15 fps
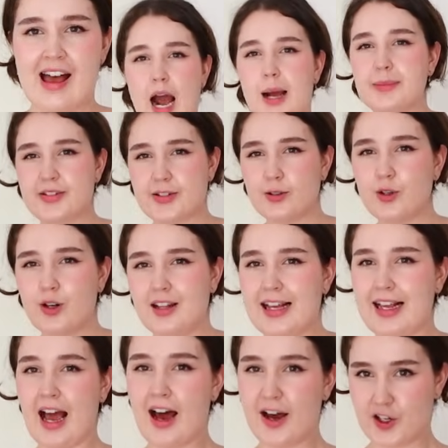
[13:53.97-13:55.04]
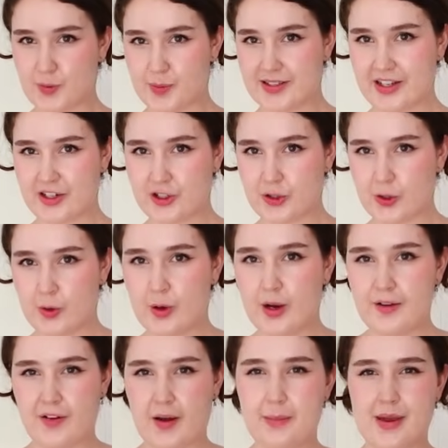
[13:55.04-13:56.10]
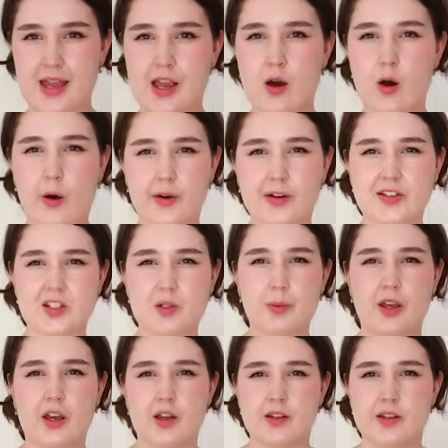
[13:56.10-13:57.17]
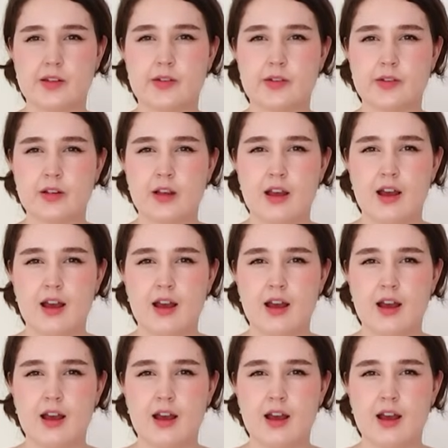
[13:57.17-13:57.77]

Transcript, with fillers: I'm still not like one hundred percent sure, if I'm being honest, because